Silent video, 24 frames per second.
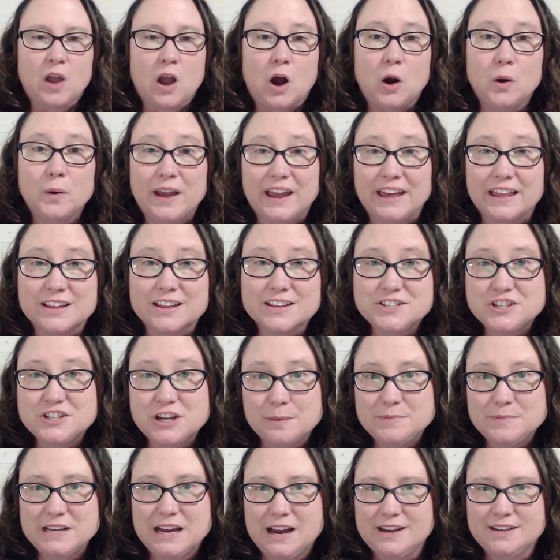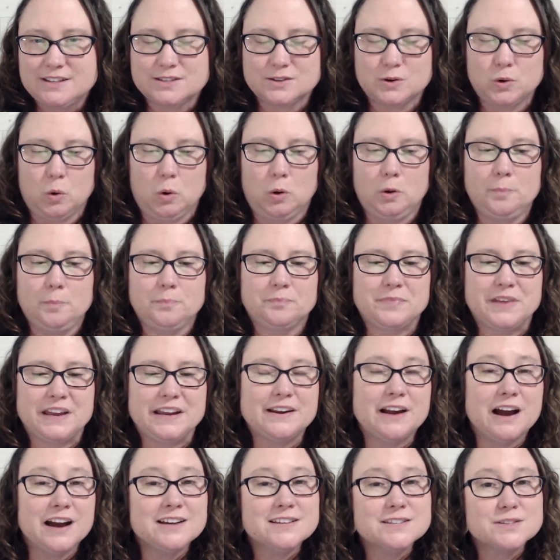Okay, let's jump to high school. In
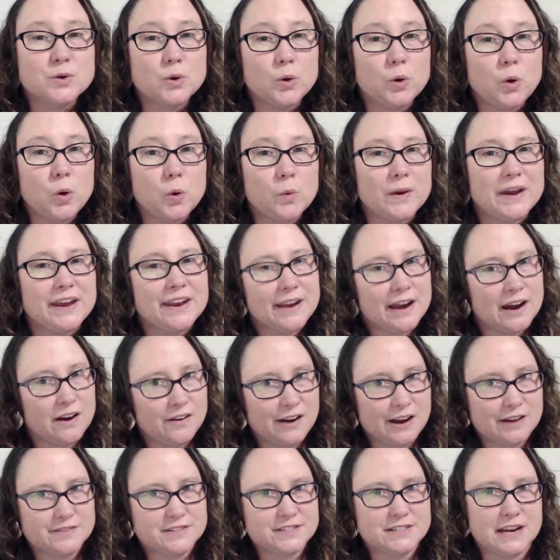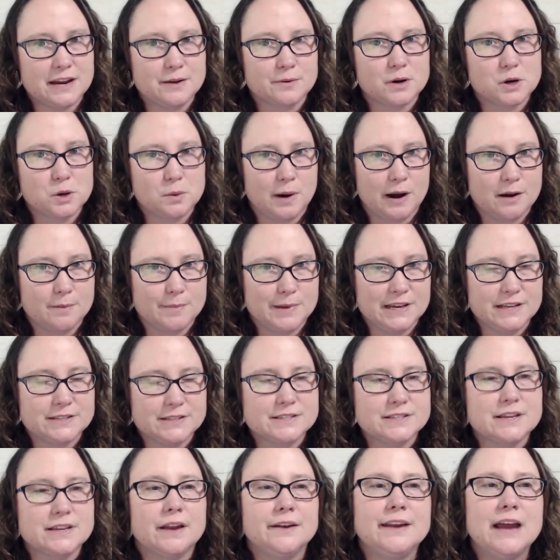high school, we now have state
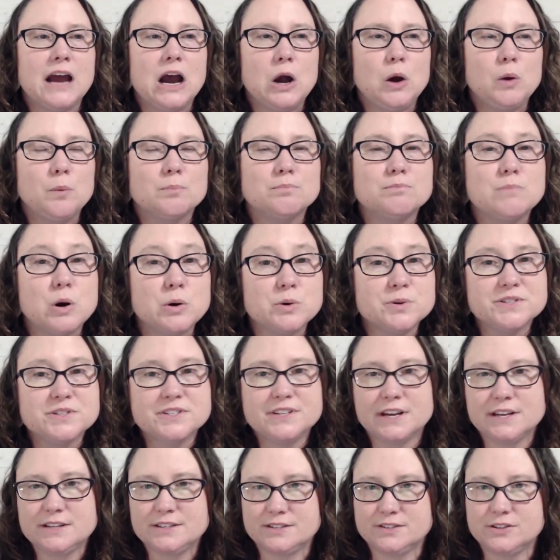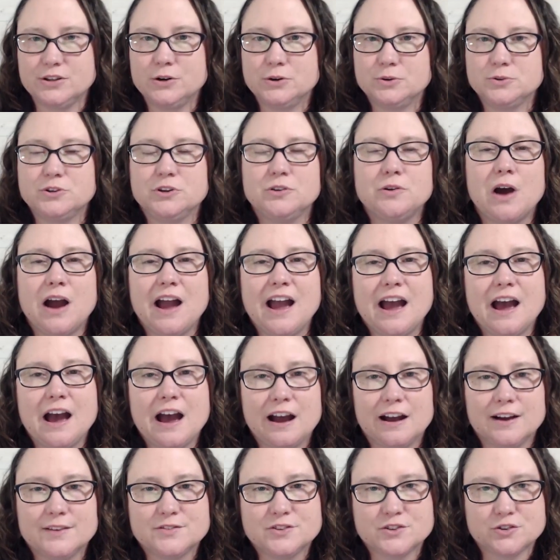requirements. Now, most states, though, do not
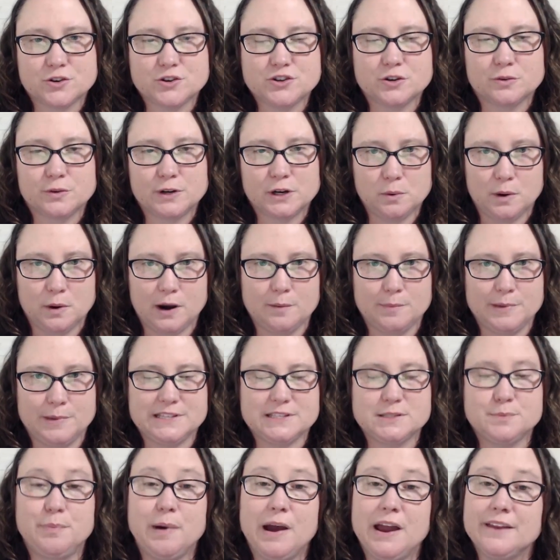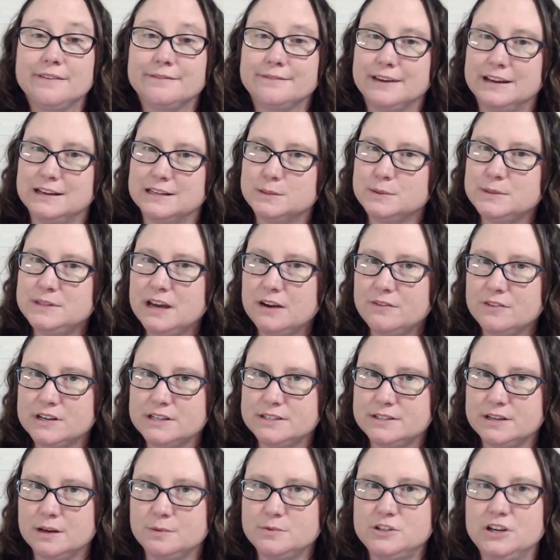have stringent requirements, but as with every
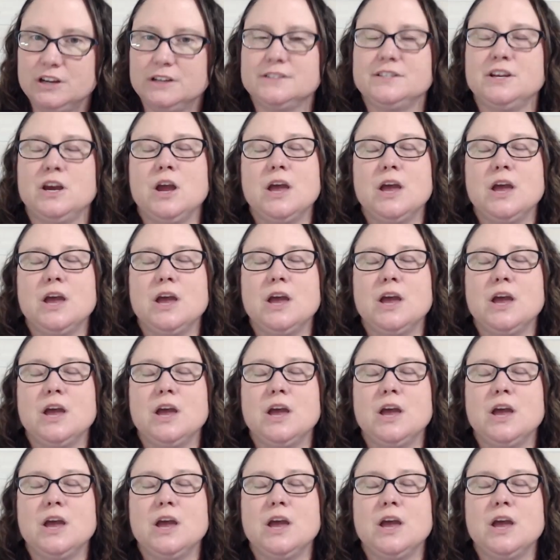subject,